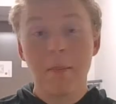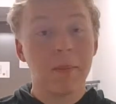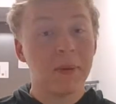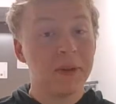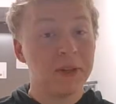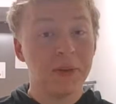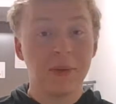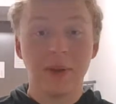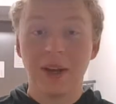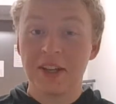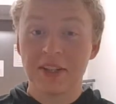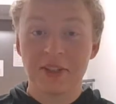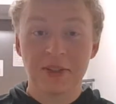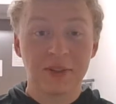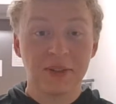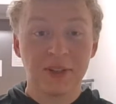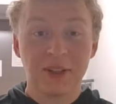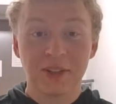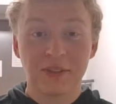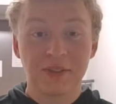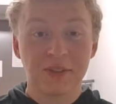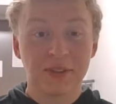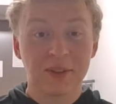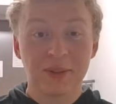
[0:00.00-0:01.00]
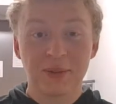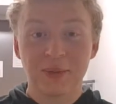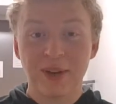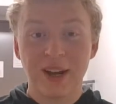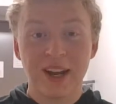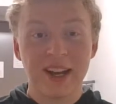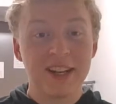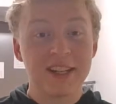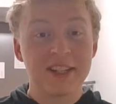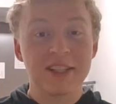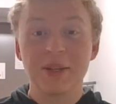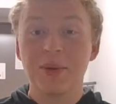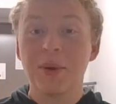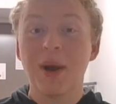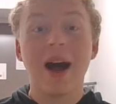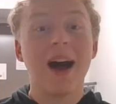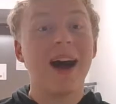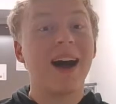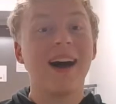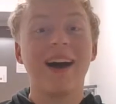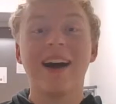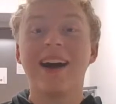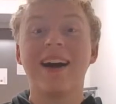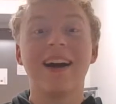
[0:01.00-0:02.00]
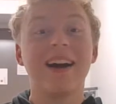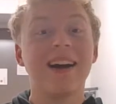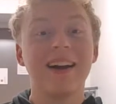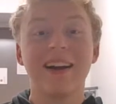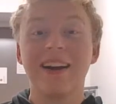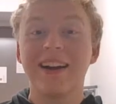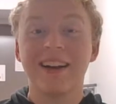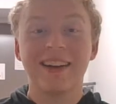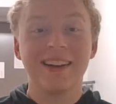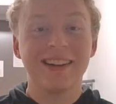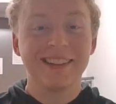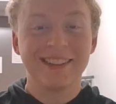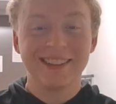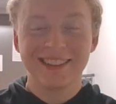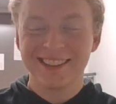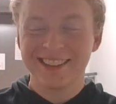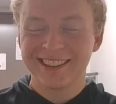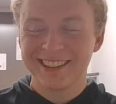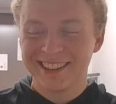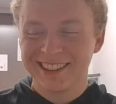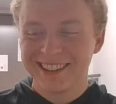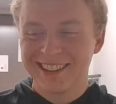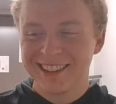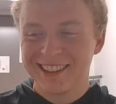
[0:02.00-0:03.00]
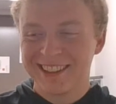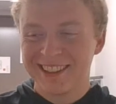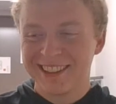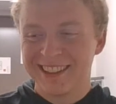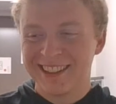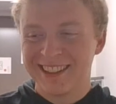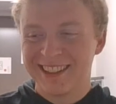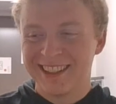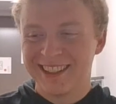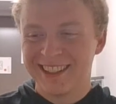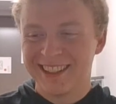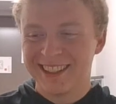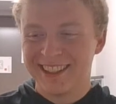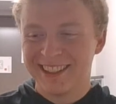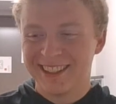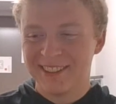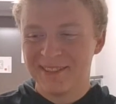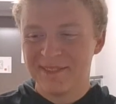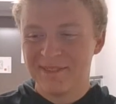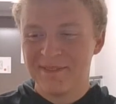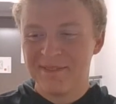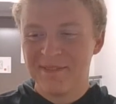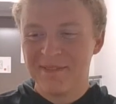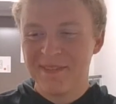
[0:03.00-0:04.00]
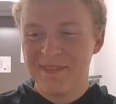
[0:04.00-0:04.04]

but you guys are along for the ride, so ha ha ha ha. What